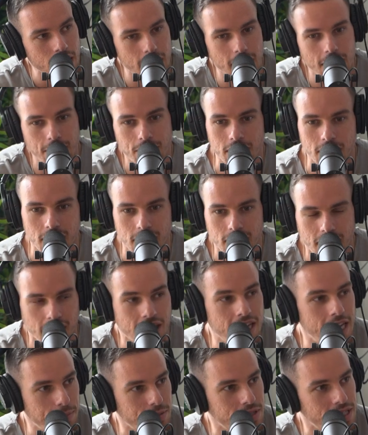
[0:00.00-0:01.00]
Even like
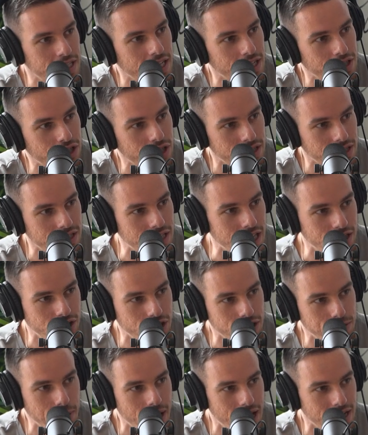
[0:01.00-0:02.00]
Nipsey that just that
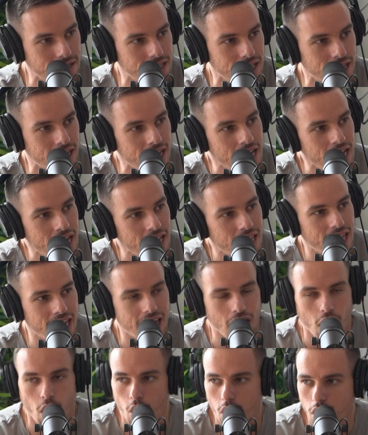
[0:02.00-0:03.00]
just passed, like mm-hmm.
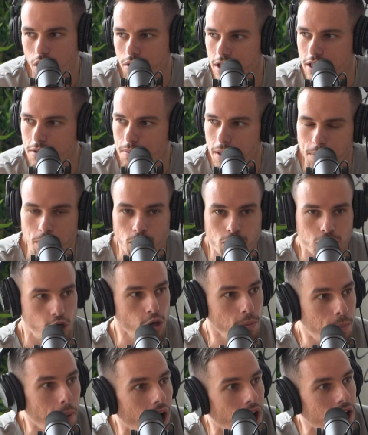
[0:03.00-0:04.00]
like all these people,
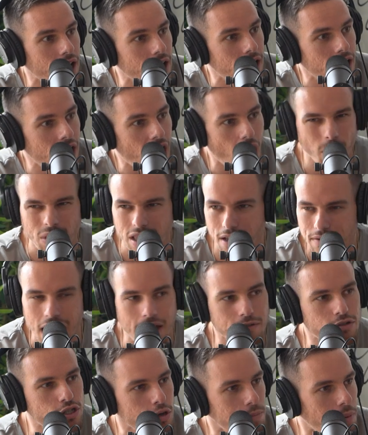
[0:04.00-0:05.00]
Tupac. I would love to
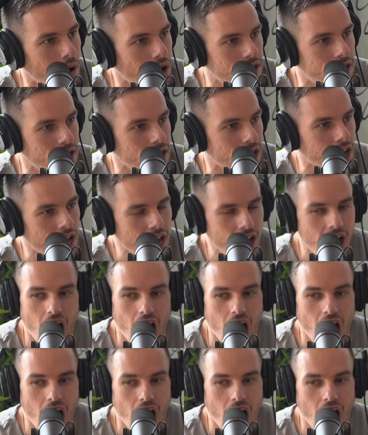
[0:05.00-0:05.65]
have Tupac here.